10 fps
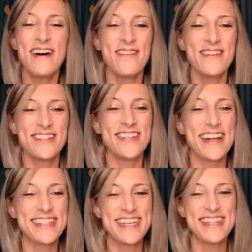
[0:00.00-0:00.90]
well,
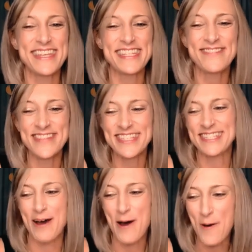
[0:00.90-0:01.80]
Chanti, this was
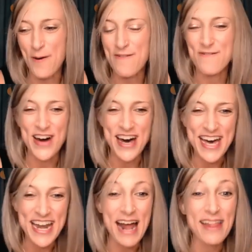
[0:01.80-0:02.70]
so
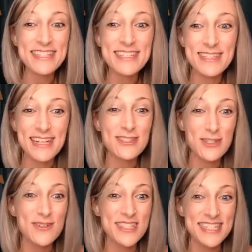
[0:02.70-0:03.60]
fun, and let's
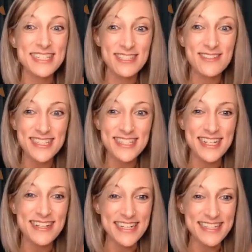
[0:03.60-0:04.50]
do the
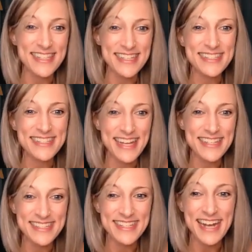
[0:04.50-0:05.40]
series.
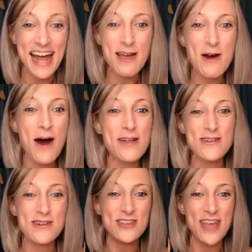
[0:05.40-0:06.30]
Let's get. I know on
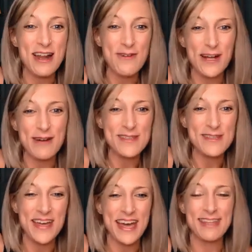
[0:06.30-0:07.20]
your channel we're going to be
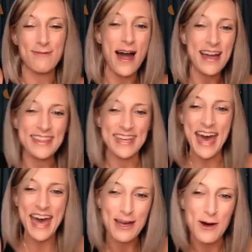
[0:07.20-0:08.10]
doing the Rock in the
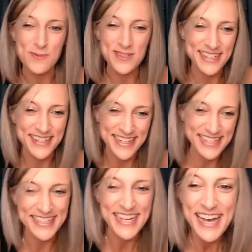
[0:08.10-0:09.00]
Catacombs
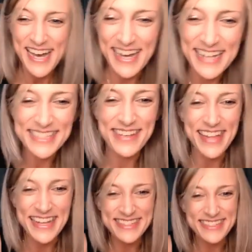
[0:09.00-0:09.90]
series, and so
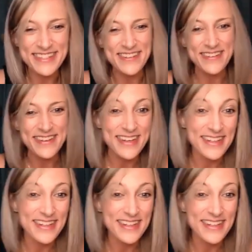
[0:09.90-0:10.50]
let's do.